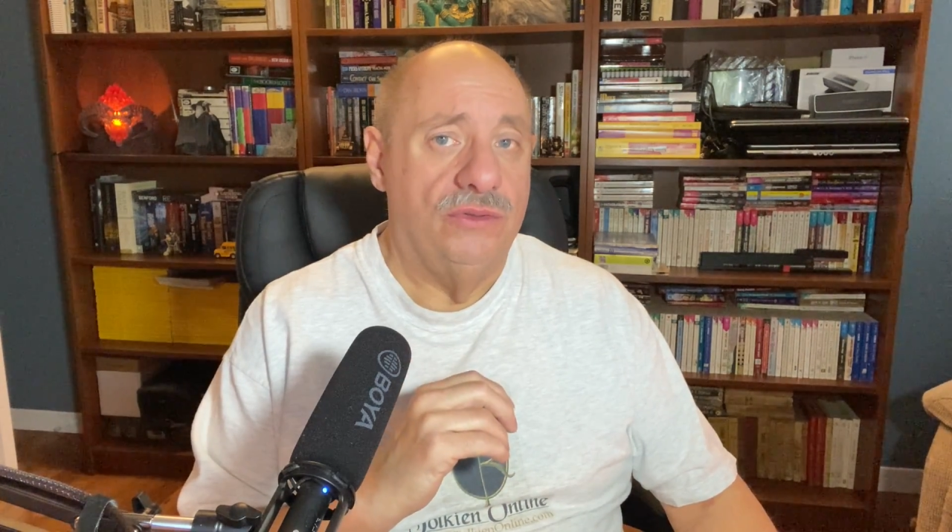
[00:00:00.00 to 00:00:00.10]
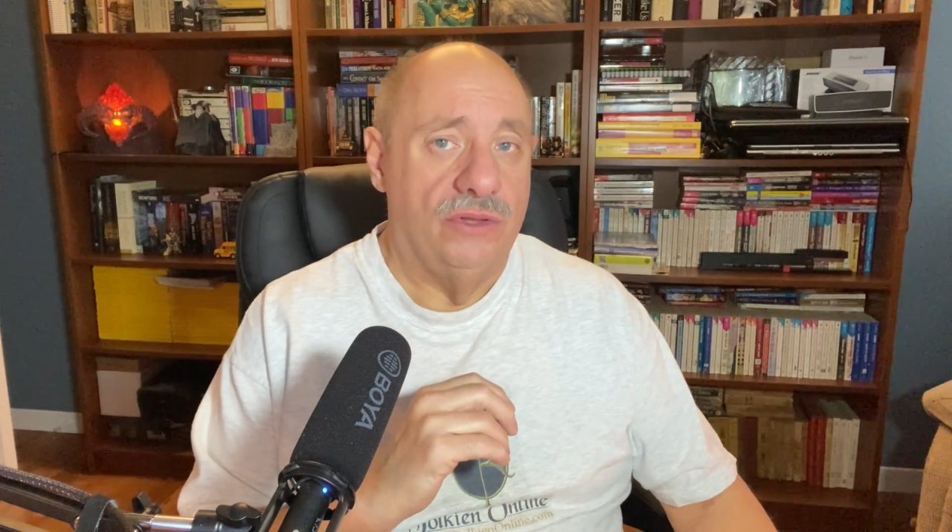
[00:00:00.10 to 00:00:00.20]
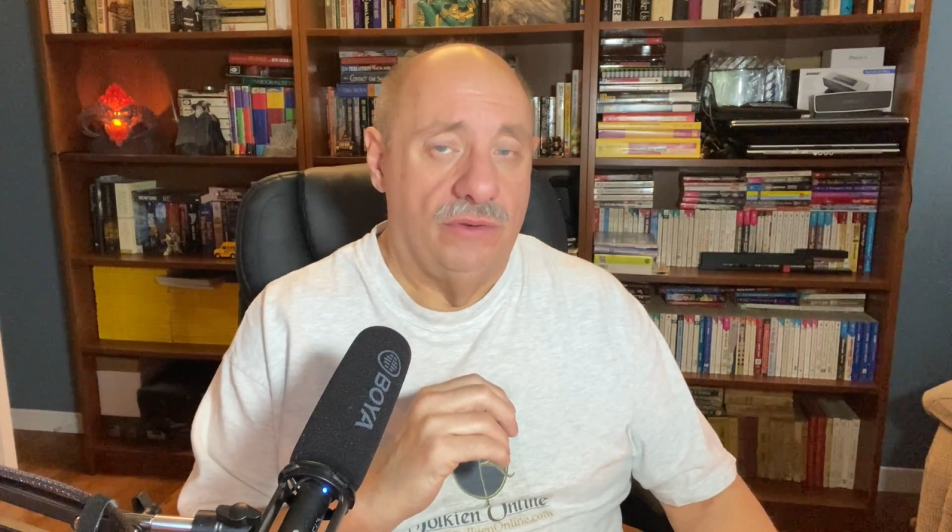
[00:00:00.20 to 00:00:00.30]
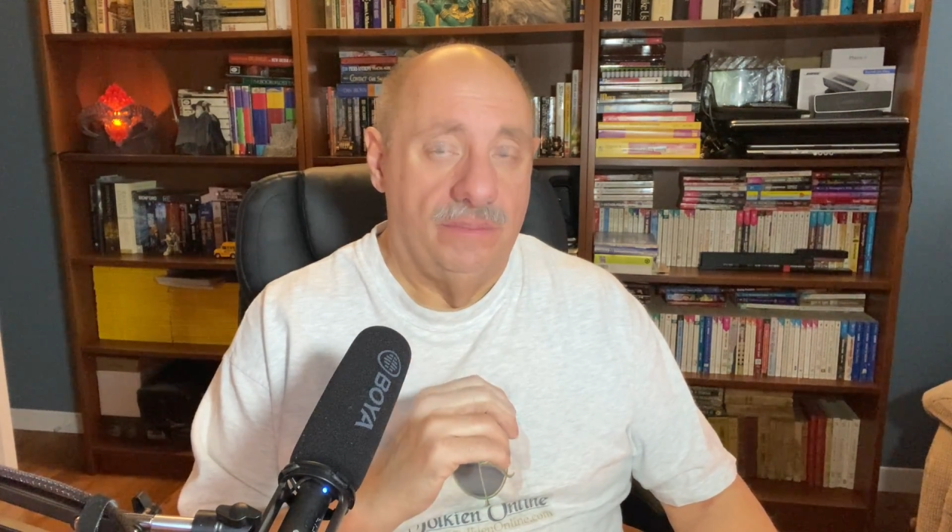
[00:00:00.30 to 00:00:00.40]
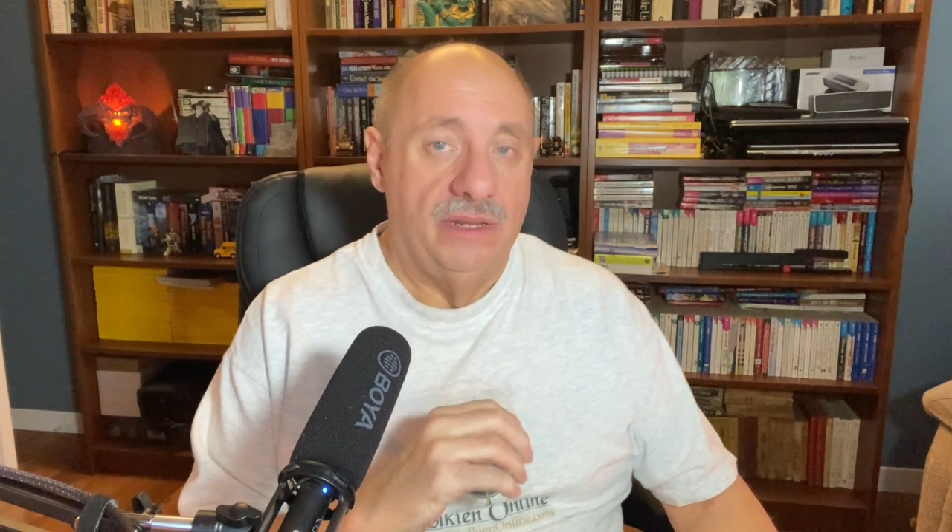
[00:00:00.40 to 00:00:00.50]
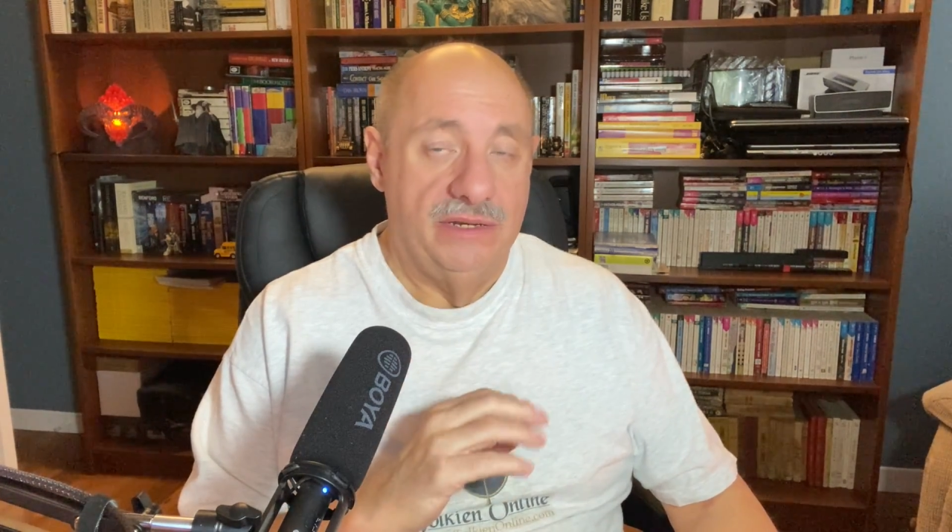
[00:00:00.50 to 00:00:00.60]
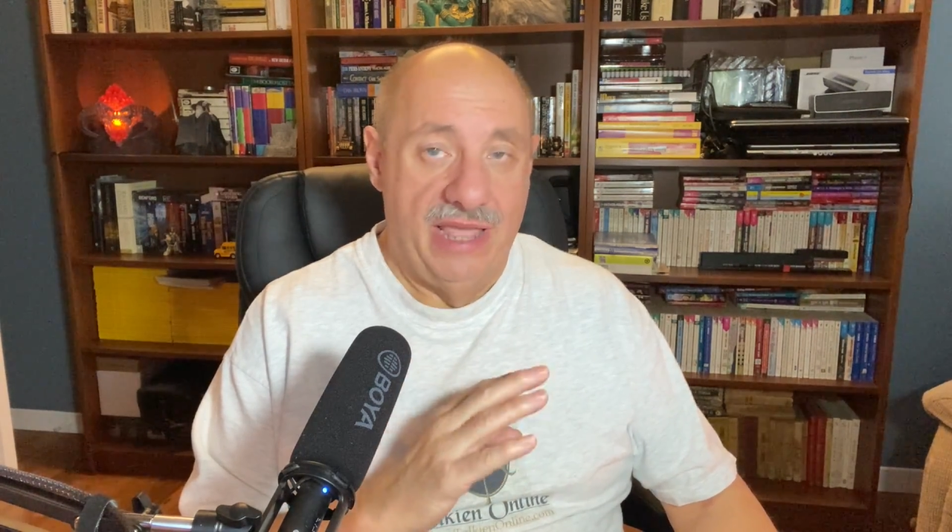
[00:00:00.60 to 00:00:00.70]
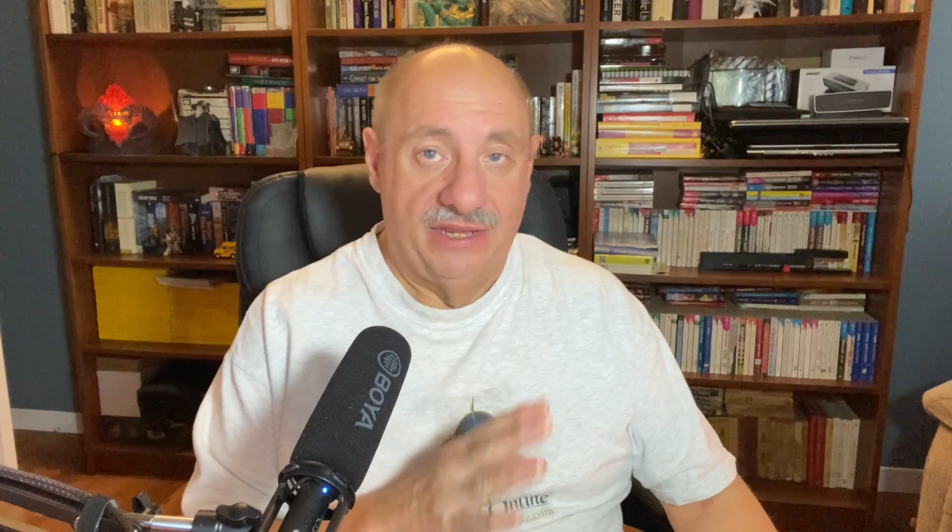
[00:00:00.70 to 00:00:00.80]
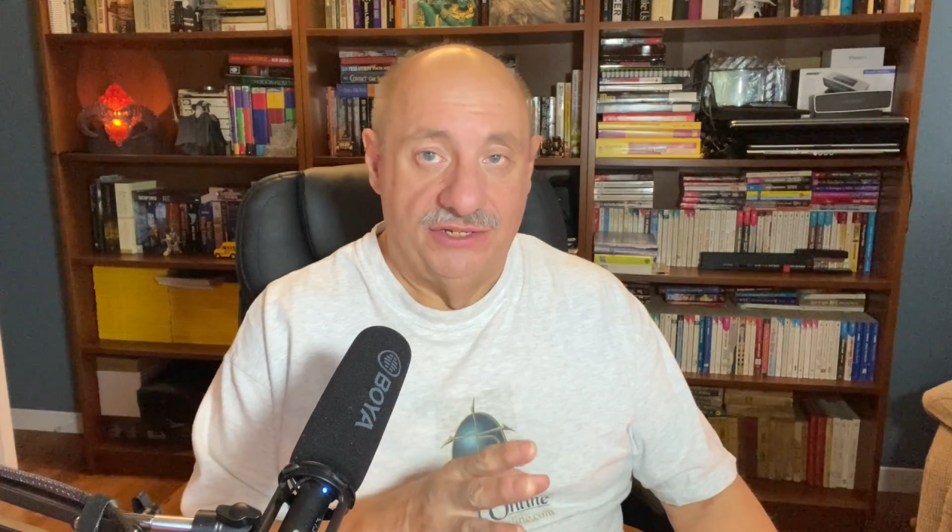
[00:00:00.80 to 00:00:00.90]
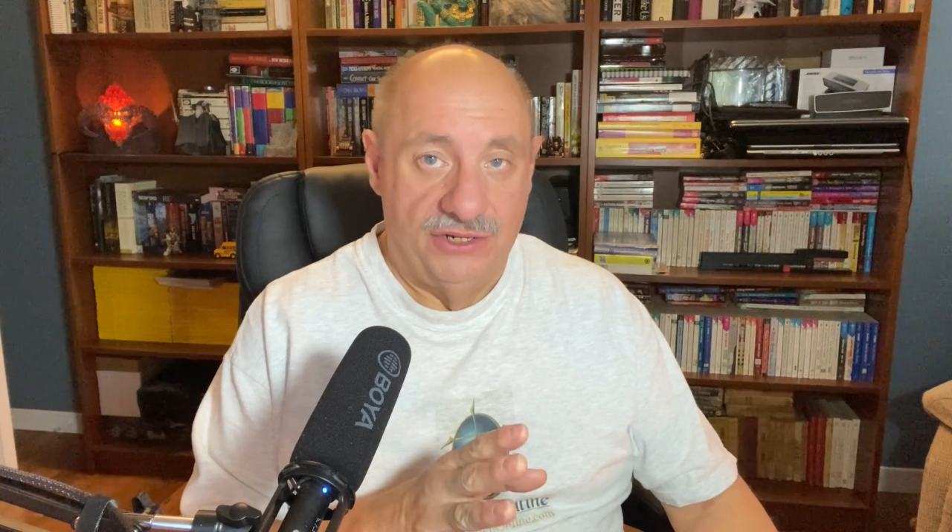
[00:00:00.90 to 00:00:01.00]
though,
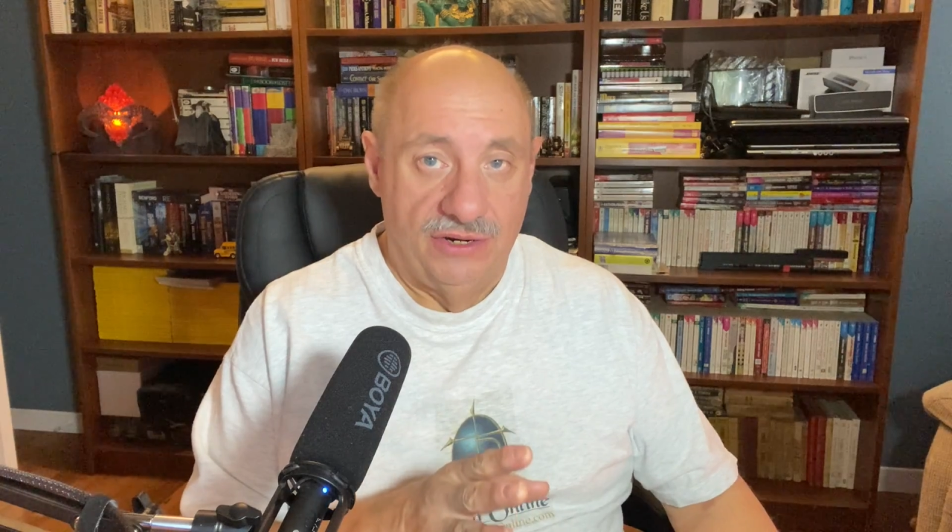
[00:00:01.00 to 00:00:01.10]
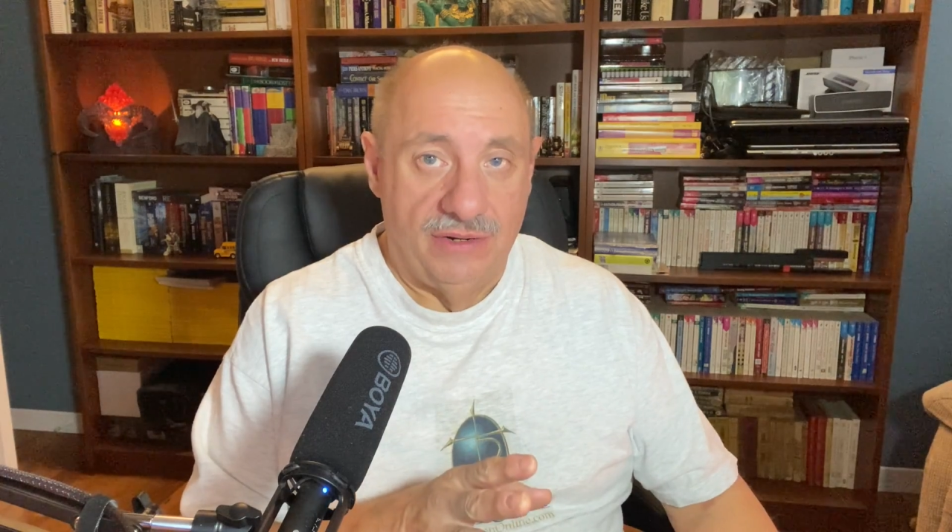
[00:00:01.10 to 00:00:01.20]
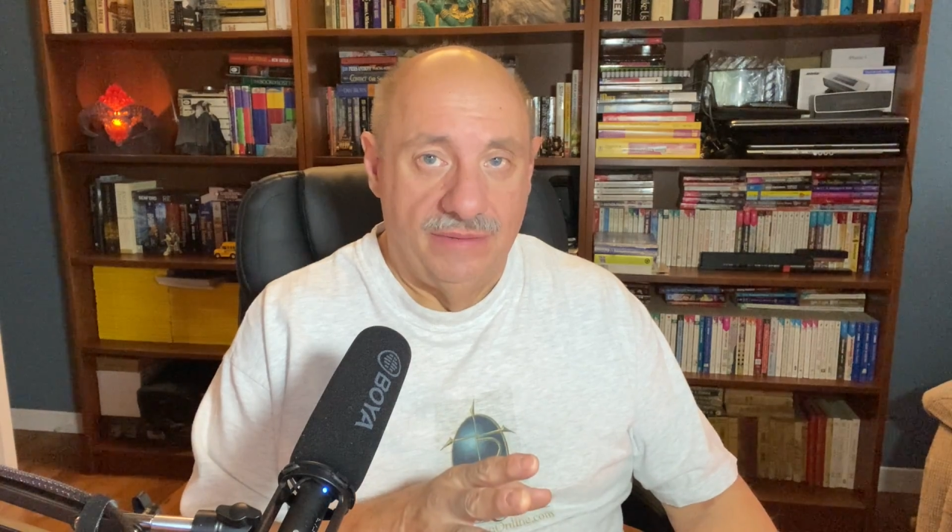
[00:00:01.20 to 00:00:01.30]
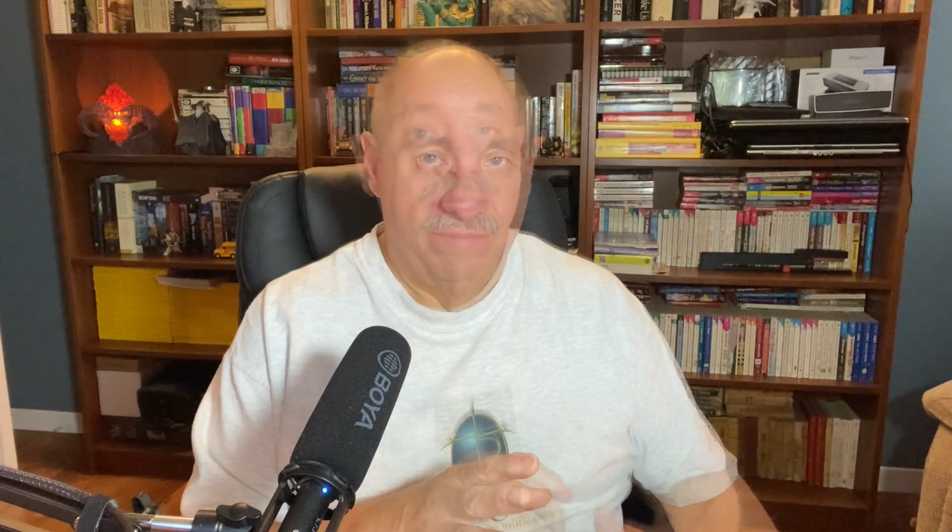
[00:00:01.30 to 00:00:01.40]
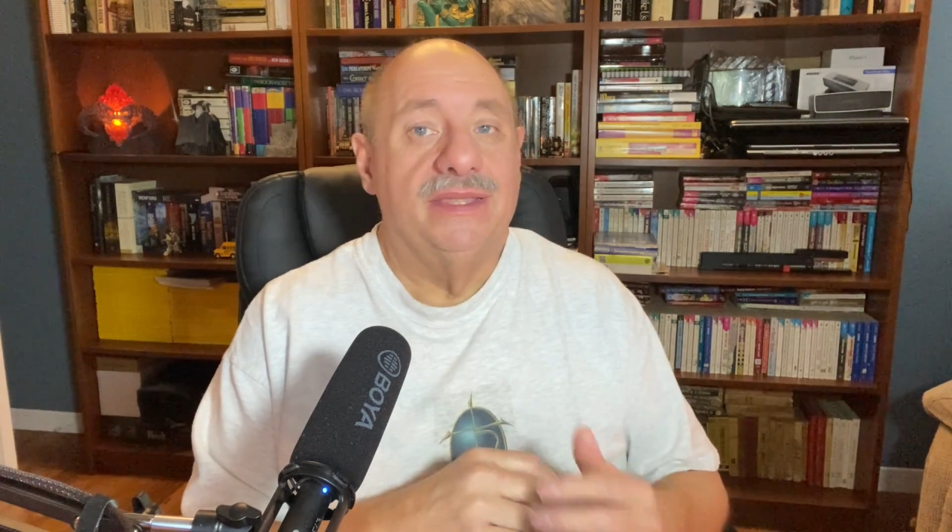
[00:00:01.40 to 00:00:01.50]
next year,